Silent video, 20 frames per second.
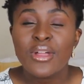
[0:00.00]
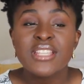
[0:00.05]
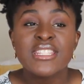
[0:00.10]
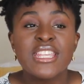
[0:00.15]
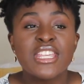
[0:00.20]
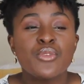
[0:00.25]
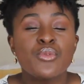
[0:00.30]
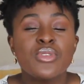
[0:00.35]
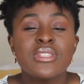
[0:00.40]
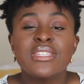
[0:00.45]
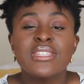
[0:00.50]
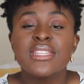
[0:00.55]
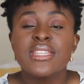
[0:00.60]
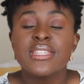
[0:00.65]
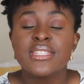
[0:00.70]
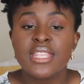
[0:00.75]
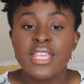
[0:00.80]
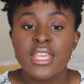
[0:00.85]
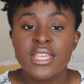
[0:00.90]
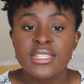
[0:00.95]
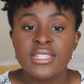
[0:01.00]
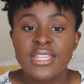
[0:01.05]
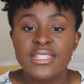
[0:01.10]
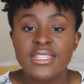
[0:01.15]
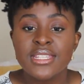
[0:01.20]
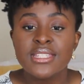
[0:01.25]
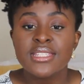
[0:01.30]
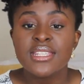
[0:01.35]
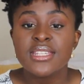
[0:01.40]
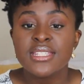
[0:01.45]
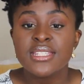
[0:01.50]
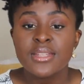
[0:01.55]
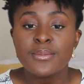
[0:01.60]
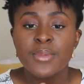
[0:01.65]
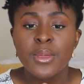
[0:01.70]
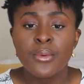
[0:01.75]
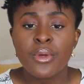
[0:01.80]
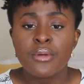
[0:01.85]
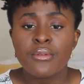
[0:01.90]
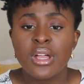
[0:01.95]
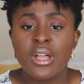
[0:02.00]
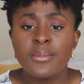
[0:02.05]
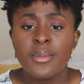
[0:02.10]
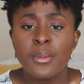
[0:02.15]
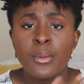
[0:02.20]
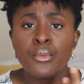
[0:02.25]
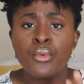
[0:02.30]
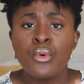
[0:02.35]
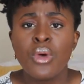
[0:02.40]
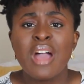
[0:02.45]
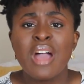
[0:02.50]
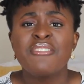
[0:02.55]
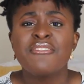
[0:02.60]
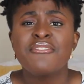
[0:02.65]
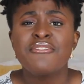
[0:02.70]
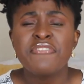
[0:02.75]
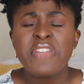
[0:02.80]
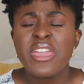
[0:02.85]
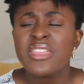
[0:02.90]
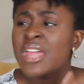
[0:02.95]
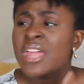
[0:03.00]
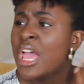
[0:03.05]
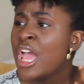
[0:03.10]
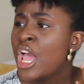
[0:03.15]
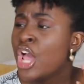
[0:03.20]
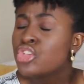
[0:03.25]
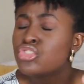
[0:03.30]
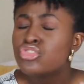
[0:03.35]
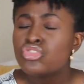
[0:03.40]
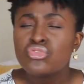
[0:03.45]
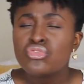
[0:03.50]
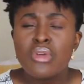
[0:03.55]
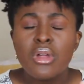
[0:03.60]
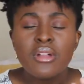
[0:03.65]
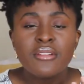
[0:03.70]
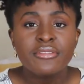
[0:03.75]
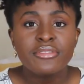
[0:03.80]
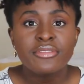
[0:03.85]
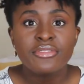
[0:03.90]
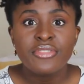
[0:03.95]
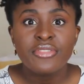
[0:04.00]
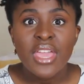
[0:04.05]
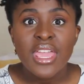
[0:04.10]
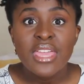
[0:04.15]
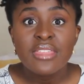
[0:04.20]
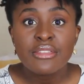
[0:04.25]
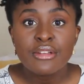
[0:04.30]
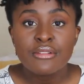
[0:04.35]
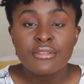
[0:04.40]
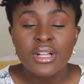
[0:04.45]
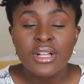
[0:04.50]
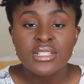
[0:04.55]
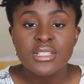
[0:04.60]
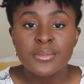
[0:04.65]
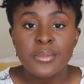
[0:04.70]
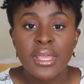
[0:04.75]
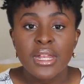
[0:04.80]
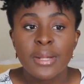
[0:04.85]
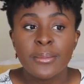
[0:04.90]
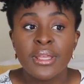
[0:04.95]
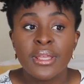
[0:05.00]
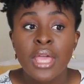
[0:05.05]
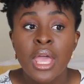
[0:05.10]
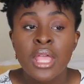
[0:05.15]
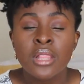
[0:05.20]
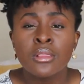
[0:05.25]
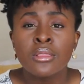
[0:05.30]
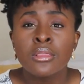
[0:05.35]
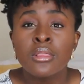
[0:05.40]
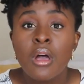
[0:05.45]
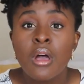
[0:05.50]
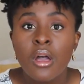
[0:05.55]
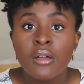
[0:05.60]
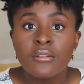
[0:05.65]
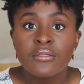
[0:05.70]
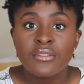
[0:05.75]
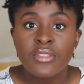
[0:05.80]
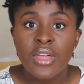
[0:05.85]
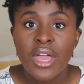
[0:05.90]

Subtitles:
Because, like, we see these things. I see these things in people around me, people who have faith, strong faith around me. And I'm like, I love